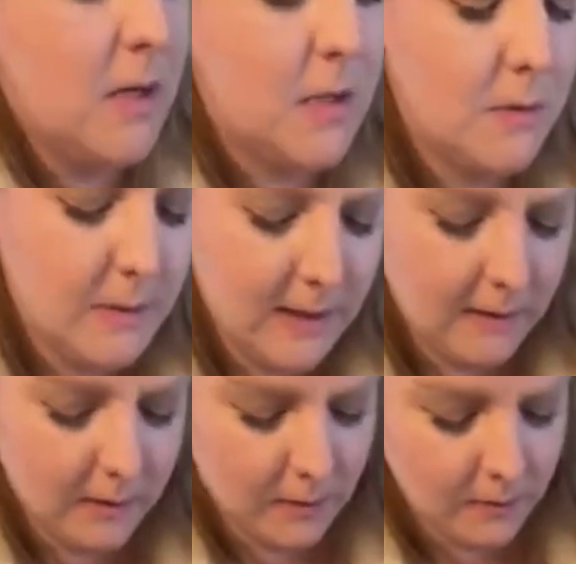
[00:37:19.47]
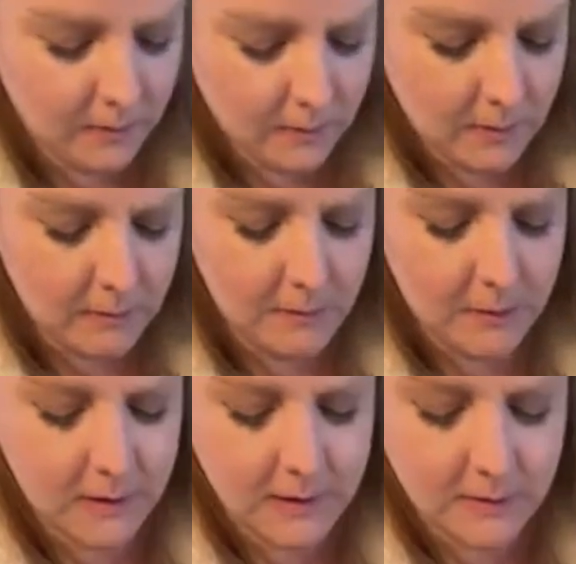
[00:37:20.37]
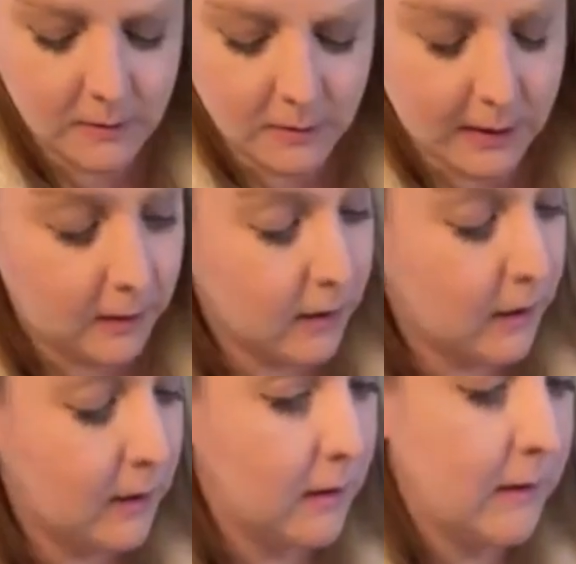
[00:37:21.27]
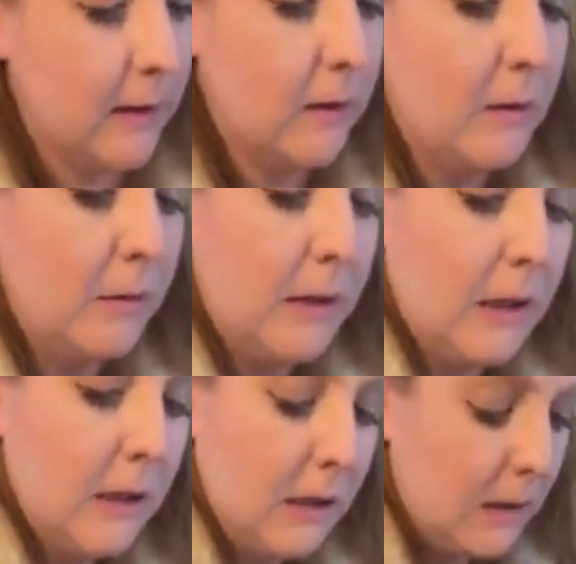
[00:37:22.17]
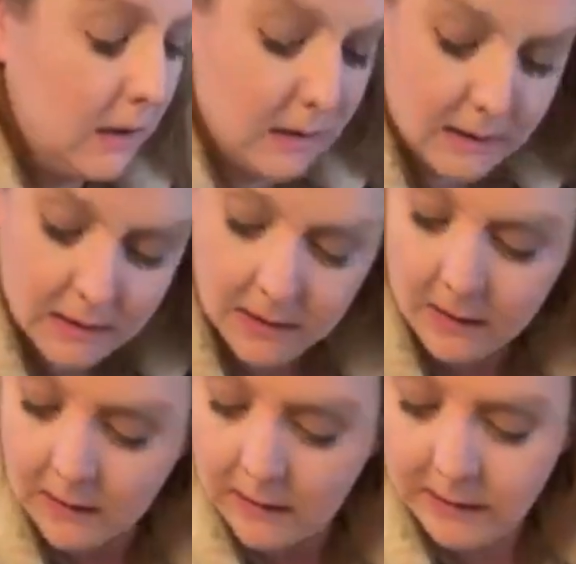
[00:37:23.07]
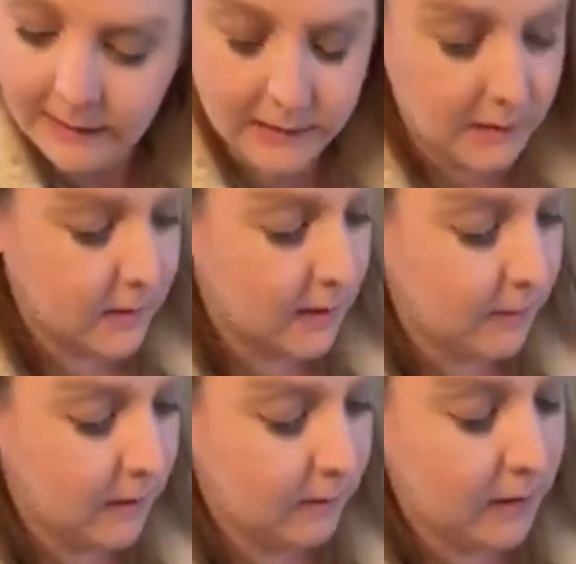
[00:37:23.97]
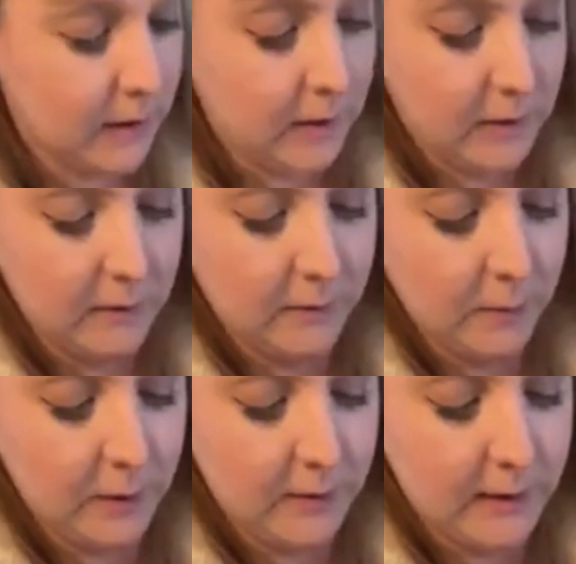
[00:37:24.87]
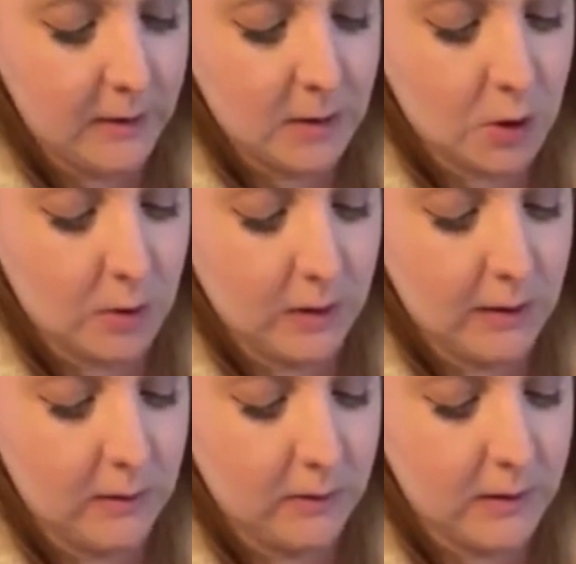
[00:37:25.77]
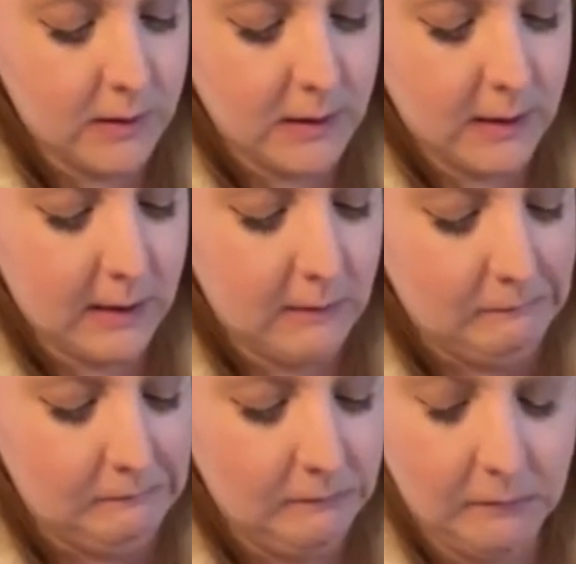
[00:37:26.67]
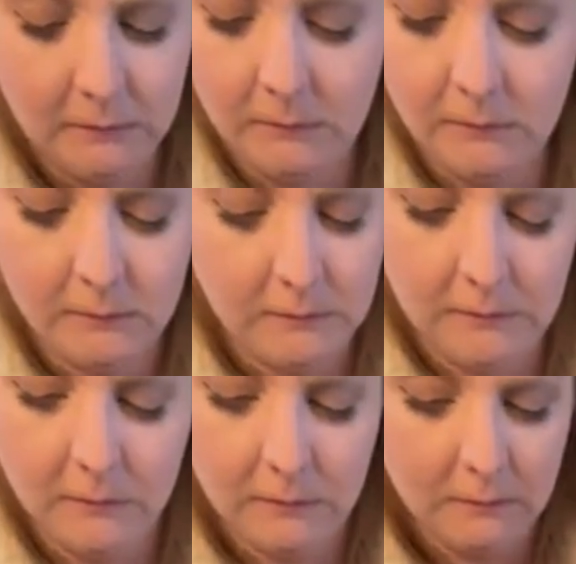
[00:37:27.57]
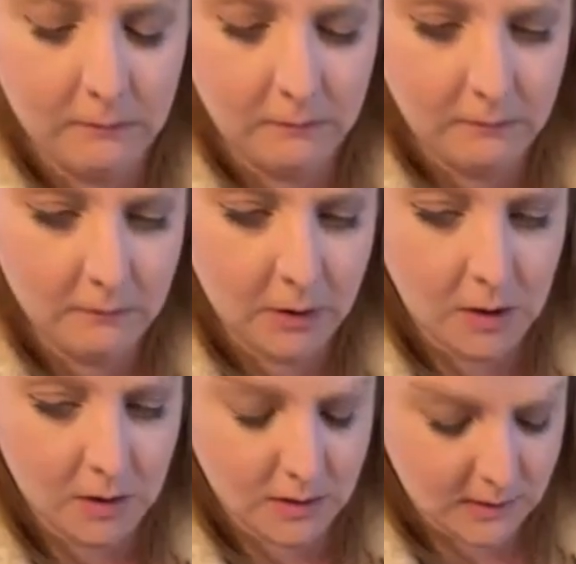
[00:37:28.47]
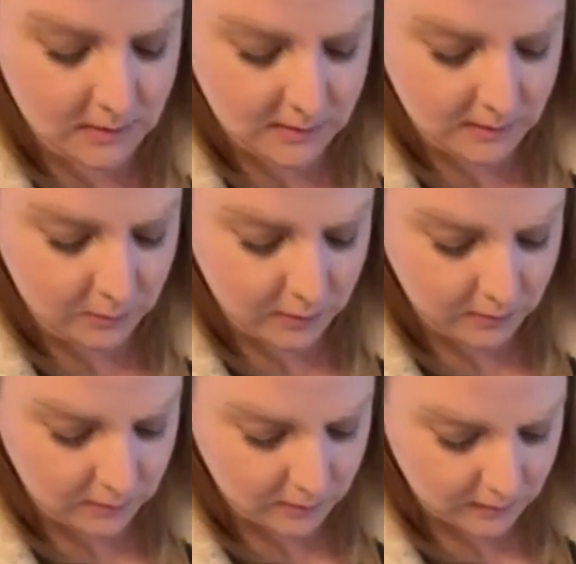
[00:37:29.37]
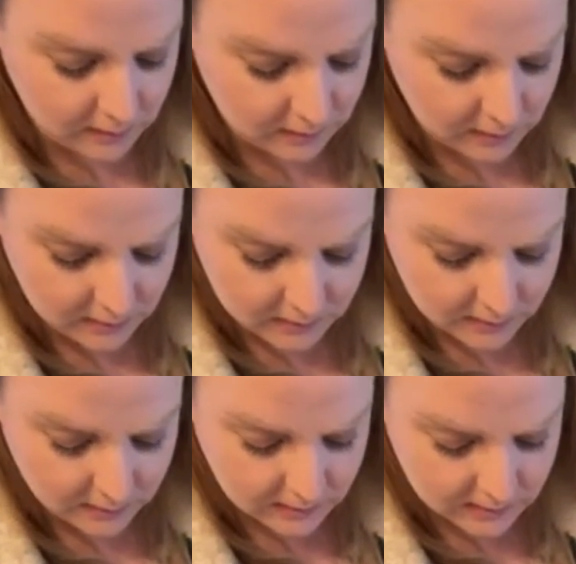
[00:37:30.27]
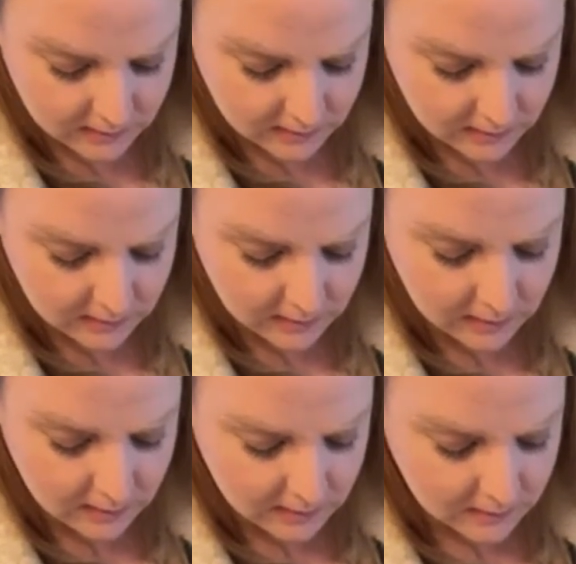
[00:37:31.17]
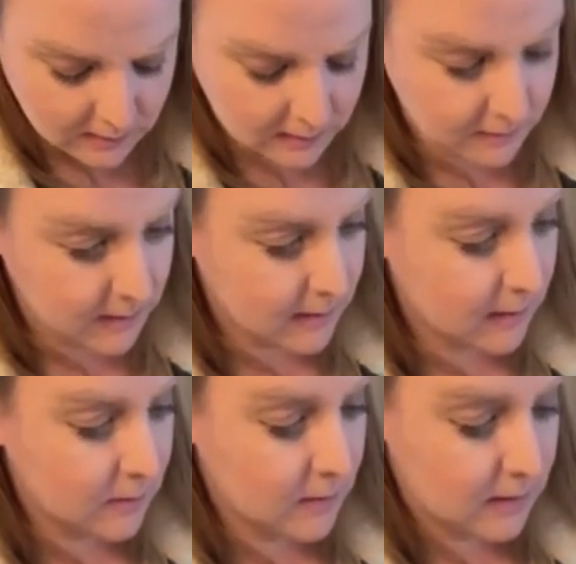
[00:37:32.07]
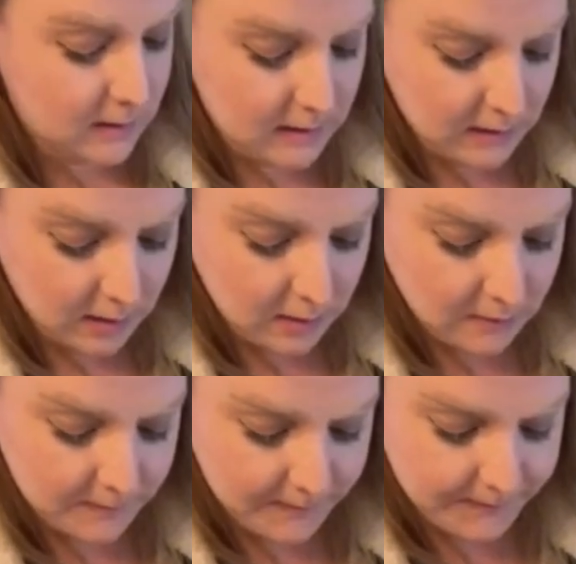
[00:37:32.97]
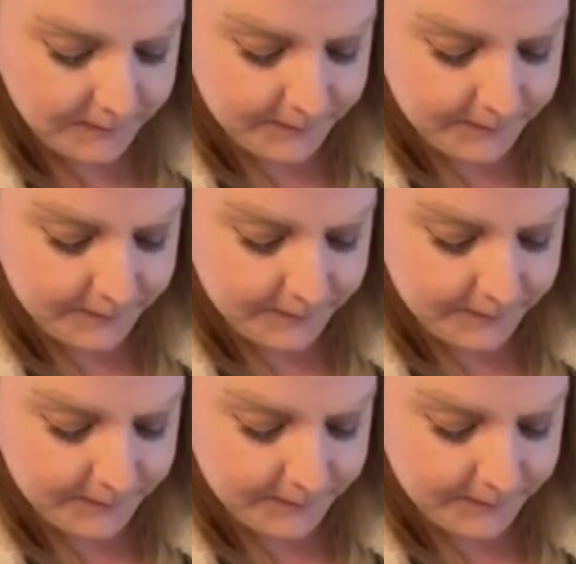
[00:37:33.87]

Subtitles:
gonna do I'm gonna put this little letter kit together because I need to do something over here for where that triangle is that I lost somewhere along the way. All right, so this piece goes here,